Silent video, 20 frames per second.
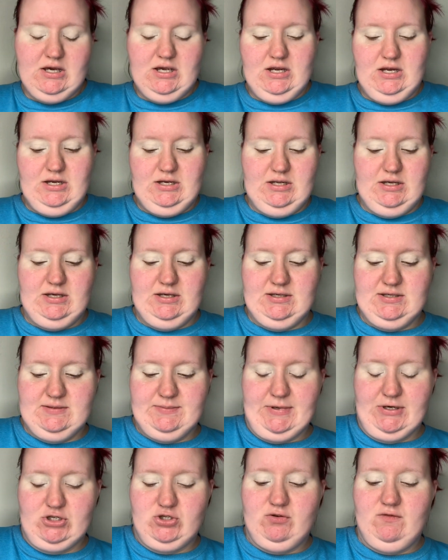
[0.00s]
It is
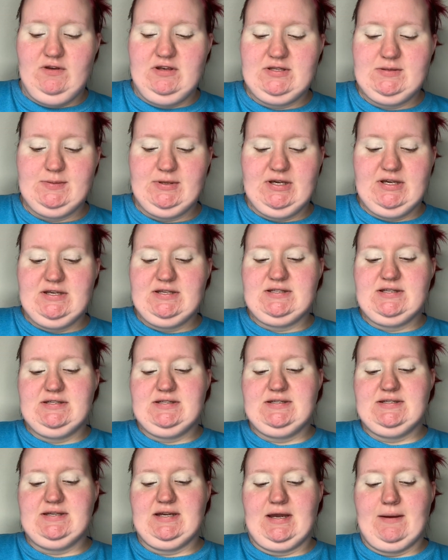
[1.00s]
by Juvia's Place. This
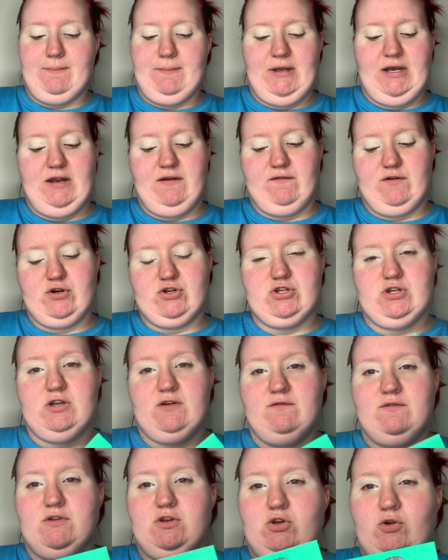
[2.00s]
is like a mini version
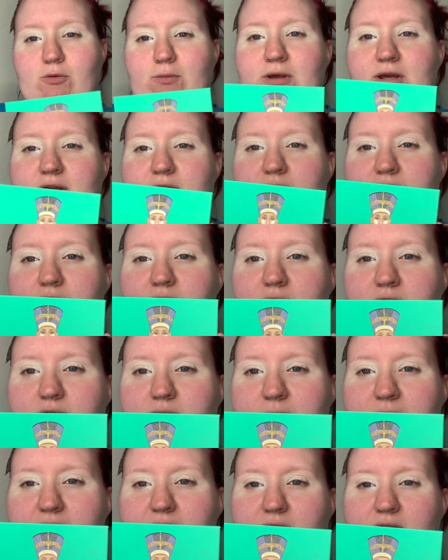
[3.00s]
of the Nubian
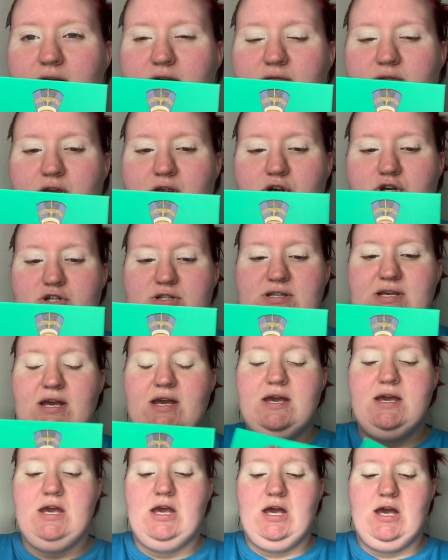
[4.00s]
palette of theirs.
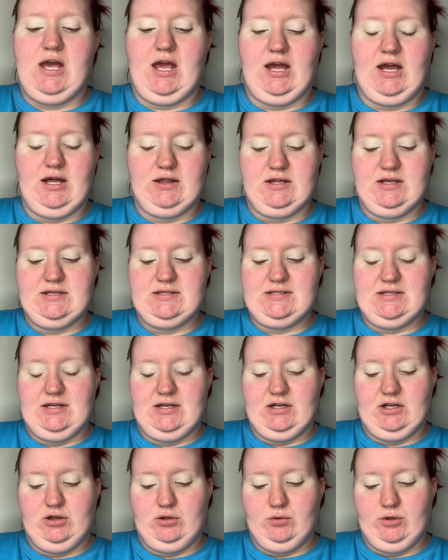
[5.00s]
I got this in
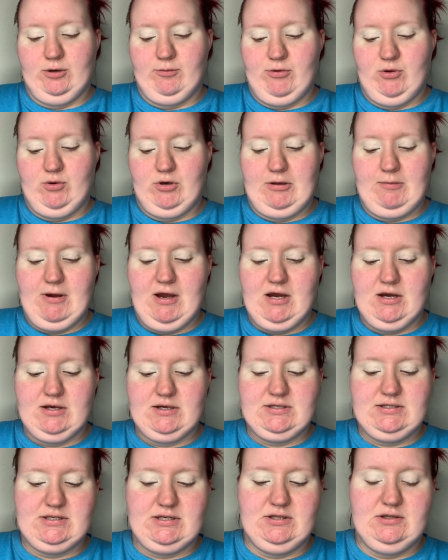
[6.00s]
an Allure Beauty
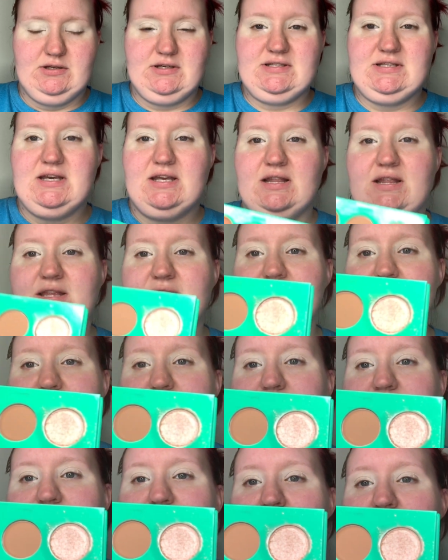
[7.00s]
box and it looks like
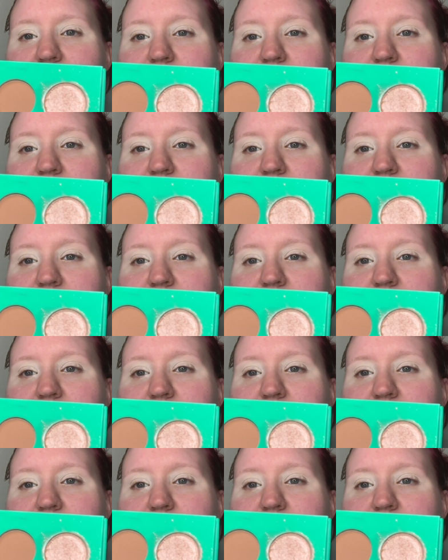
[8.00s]
this.